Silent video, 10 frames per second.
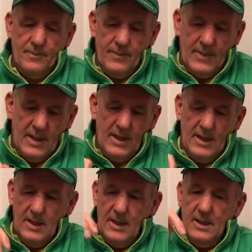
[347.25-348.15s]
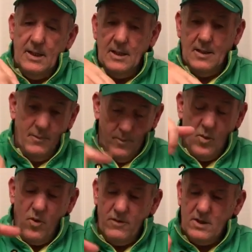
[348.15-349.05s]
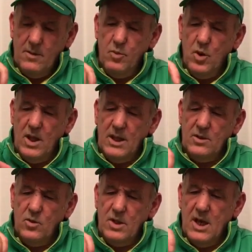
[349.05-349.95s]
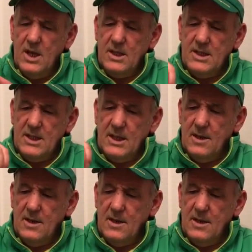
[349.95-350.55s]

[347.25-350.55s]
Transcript: I obviously put a lid on that and seal